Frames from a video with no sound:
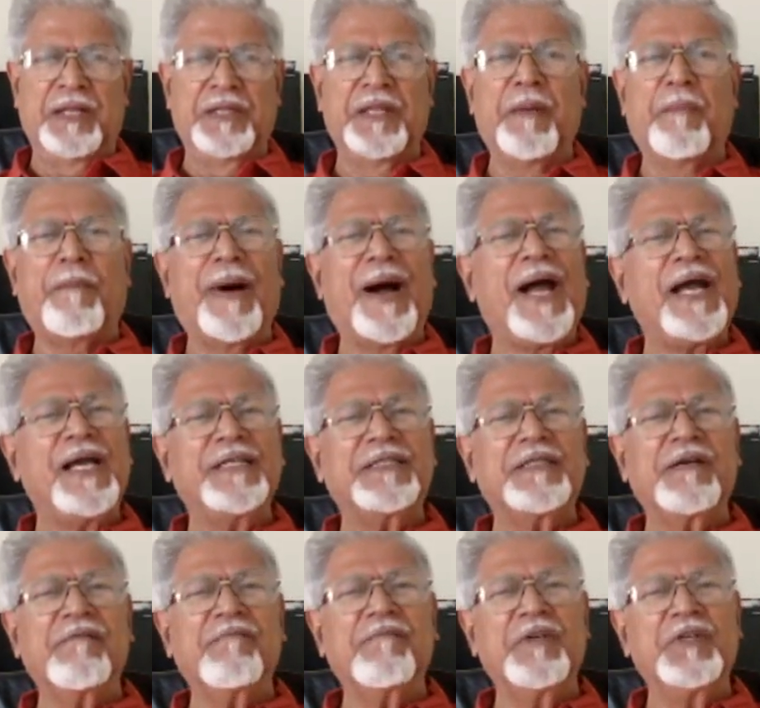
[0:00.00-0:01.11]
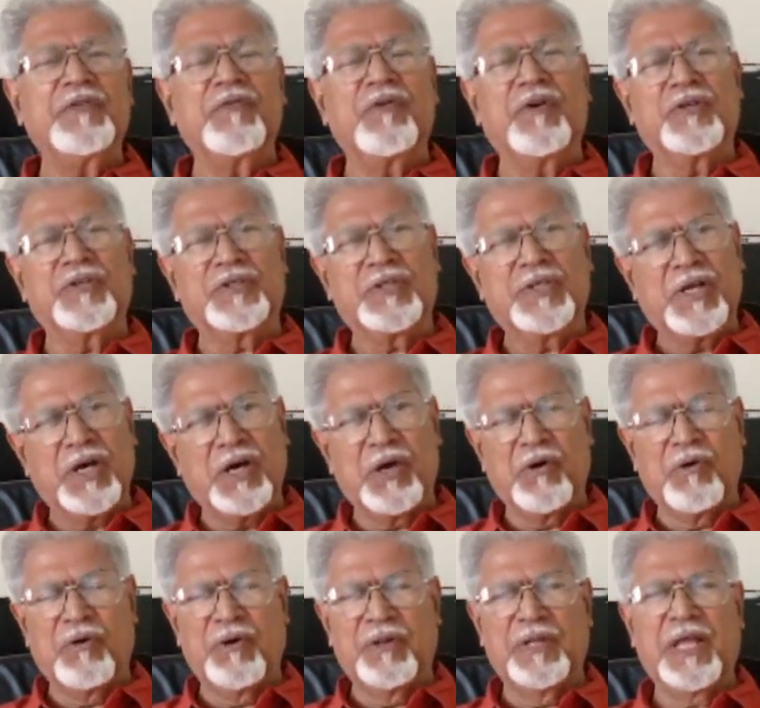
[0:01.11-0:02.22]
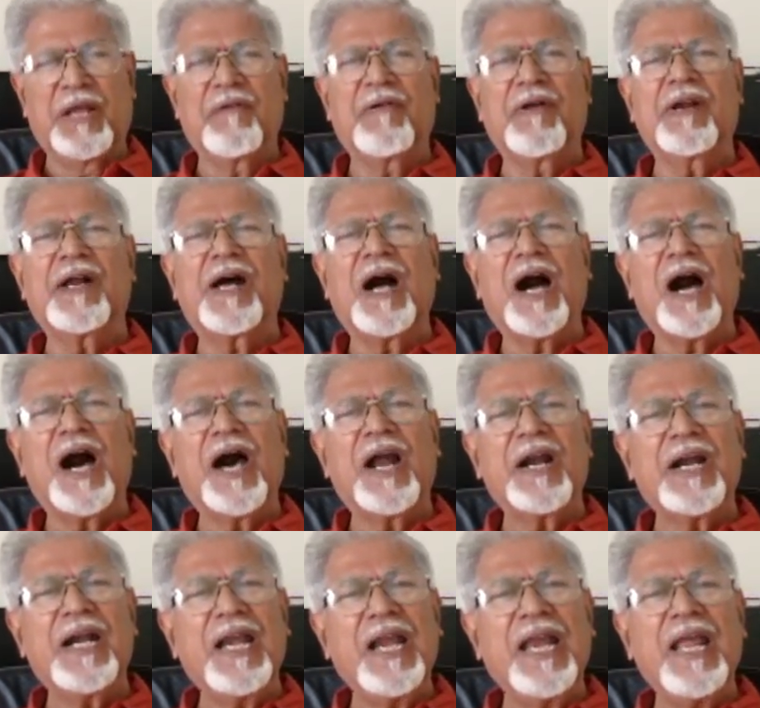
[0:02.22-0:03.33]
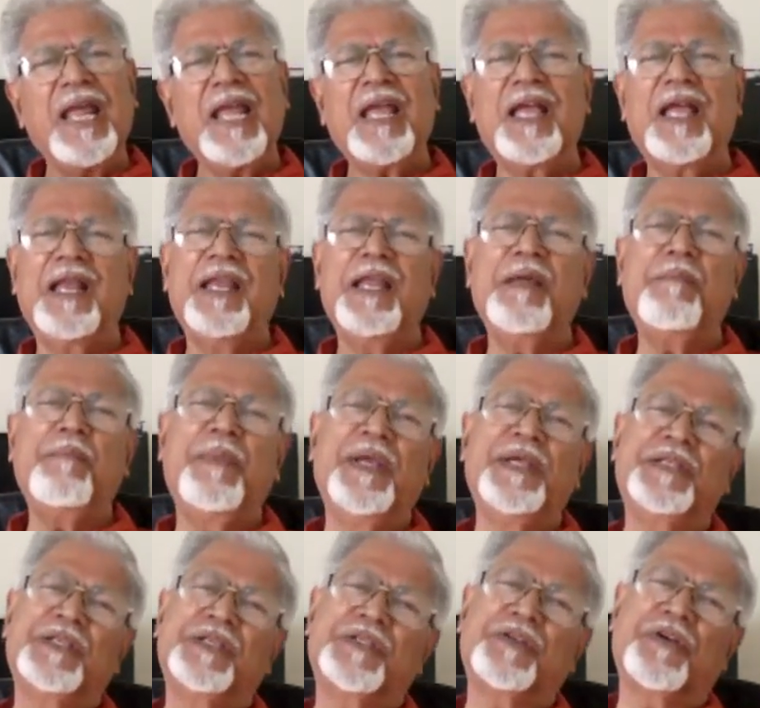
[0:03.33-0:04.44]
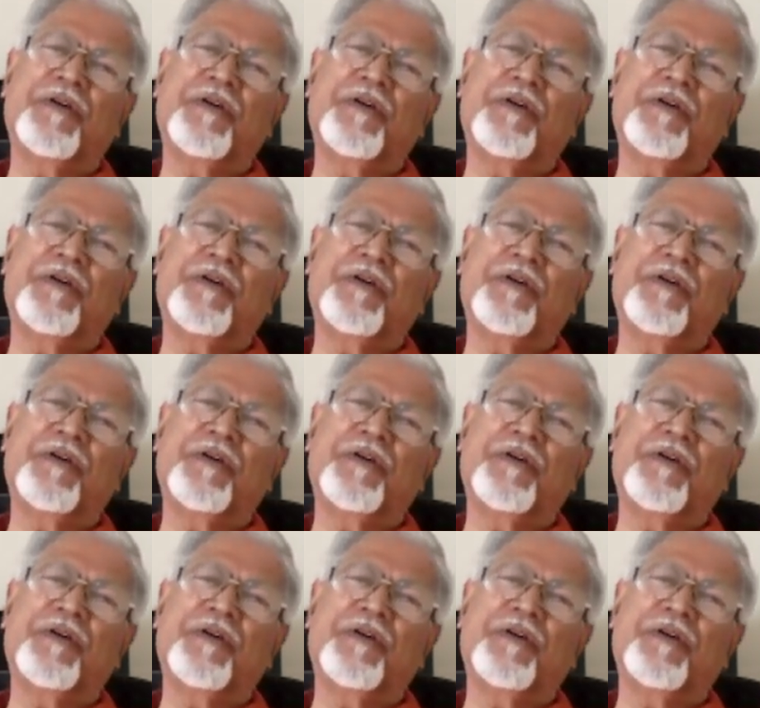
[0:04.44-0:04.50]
The payasam which was served, there were hardly any pieces